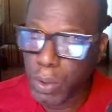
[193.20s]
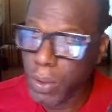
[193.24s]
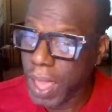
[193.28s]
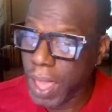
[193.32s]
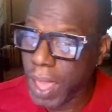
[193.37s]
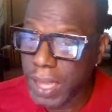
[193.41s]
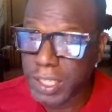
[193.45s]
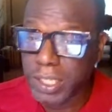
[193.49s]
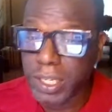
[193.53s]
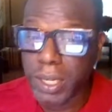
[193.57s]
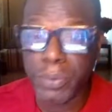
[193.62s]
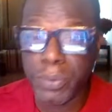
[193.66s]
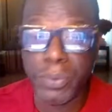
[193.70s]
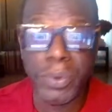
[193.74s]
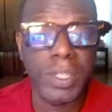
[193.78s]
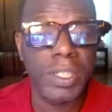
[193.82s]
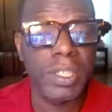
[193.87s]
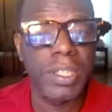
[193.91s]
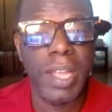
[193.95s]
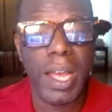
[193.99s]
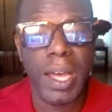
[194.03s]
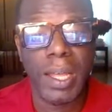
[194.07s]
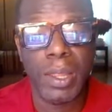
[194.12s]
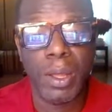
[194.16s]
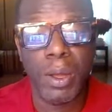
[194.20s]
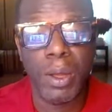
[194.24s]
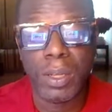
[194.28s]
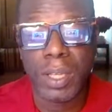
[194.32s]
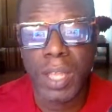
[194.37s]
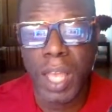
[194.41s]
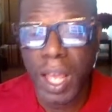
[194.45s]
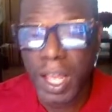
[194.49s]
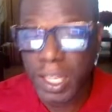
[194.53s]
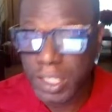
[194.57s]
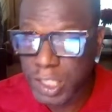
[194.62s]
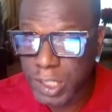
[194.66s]
actually reaching out to a
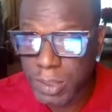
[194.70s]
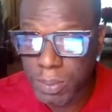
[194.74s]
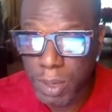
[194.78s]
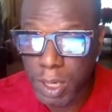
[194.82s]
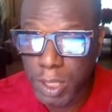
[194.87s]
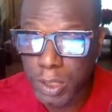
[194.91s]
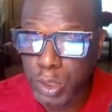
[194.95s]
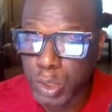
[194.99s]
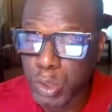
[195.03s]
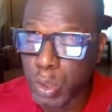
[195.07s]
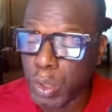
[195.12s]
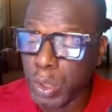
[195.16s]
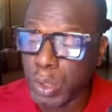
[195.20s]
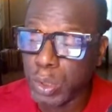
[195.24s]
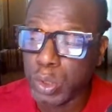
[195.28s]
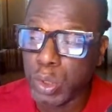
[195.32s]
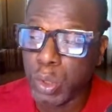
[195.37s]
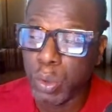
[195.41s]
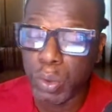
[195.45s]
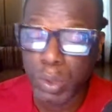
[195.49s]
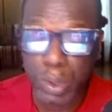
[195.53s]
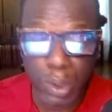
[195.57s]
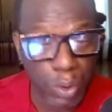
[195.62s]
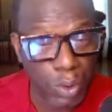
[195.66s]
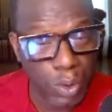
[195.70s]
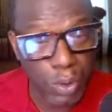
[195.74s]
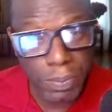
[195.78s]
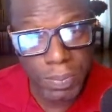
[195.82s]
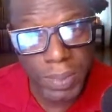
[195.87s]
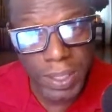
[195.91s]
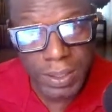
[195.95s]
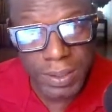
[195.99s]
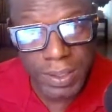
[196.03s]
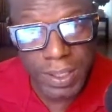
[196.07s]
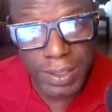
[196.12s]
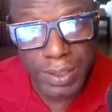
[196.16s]
customer to a local
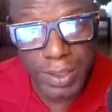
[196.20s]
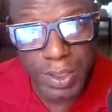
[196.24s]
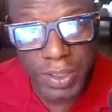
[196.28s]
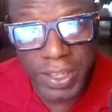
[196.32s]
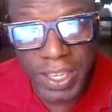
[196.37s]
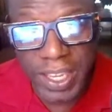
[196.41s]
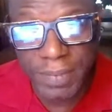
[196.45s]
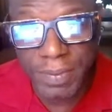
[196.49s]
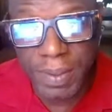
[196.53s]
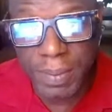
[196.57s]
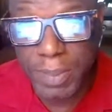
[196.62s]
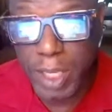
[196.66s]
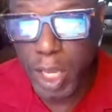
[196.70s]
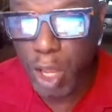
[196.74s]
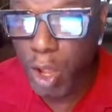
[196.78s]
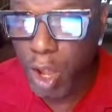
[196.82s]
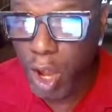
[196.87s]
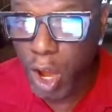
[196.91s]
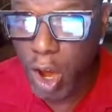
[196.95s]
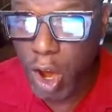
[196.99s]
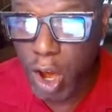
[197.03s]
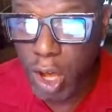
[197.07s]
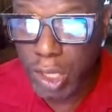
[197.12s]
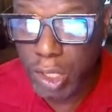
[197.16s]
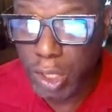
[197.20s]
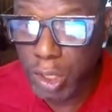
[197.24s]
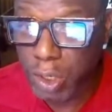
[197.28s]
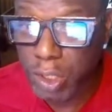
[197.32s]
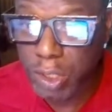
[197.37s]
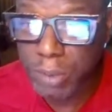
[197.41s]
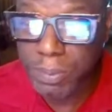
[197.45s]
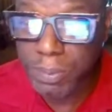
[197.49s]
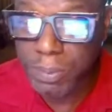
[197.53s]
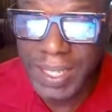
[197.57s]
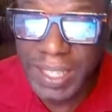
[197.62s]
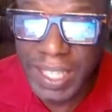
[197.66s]
business to give them your hard
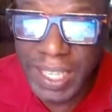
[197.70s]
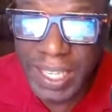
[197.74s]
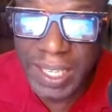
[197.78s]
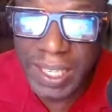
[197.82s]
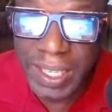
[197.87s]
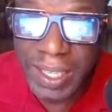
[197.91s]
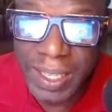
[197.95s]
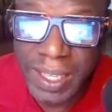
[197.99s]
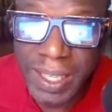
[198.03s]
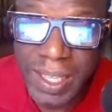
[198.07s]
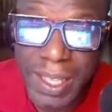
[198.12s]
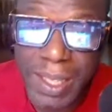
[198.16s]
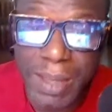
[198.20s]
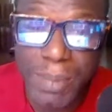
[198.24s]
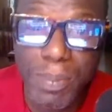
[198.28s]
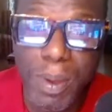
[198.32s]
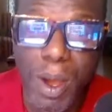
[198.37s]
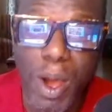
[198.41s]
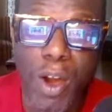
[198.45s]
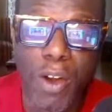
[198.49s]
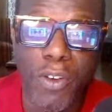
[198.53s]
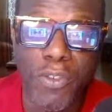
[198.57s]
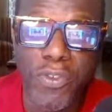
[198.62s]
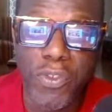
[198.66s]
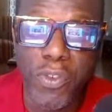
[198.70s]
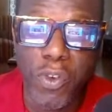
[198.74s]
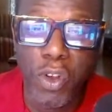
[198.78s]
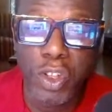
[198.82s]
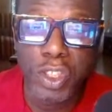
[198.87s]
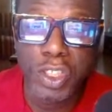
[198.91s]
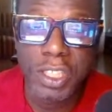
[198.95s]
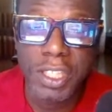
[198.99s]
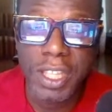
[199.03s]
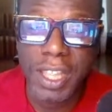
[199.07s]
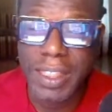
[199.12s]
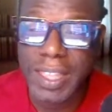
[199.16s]
earned money, but
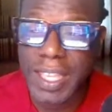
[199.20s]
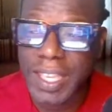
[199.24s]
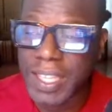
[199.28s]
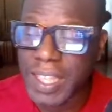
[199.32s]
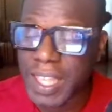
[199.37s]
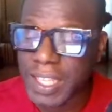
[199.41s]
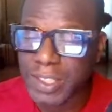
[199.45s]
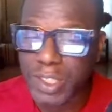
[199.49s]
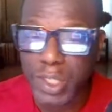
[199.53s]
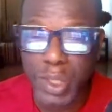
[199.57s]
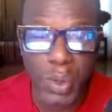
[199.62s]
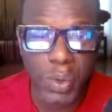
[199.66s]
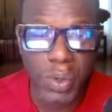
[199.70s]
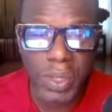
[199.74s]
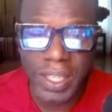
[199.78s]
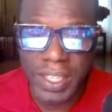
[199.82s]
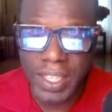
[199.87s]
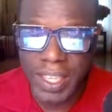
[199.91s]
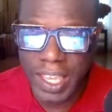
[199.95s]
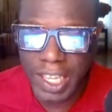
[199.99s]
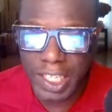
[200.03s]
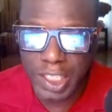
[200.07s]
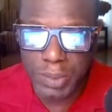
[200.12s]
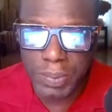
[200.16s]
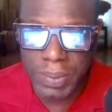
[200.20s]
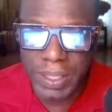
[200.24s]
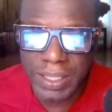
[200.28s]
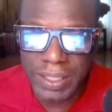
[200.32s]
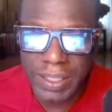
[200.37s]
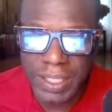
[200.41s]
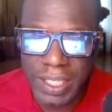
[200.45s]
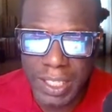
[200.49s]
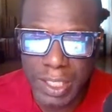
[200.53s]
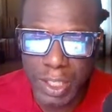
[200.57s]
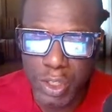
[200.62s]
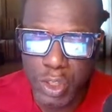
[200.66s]
unfortunately, there's no engagement.
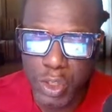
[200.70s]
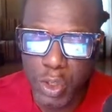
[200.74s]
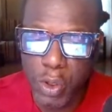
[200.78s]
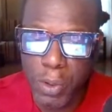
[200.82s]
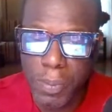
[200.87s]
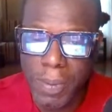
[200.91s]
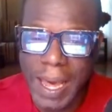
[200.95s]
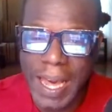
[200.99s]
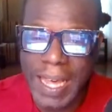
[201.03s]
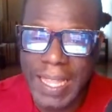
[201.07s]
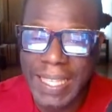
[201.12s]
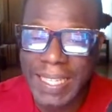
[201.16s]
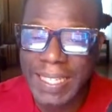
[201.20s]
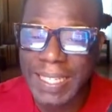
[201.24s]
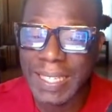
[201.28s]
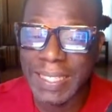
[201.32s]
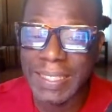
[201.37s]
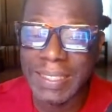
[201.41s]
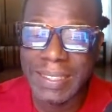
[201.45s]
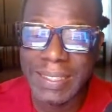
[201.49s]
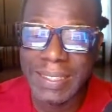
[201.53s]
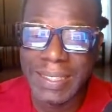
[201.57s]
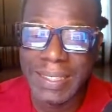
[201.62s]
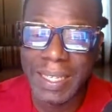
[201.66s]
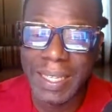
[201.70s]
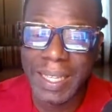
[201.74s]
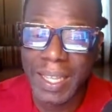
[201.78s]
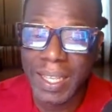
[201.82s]
Nobody is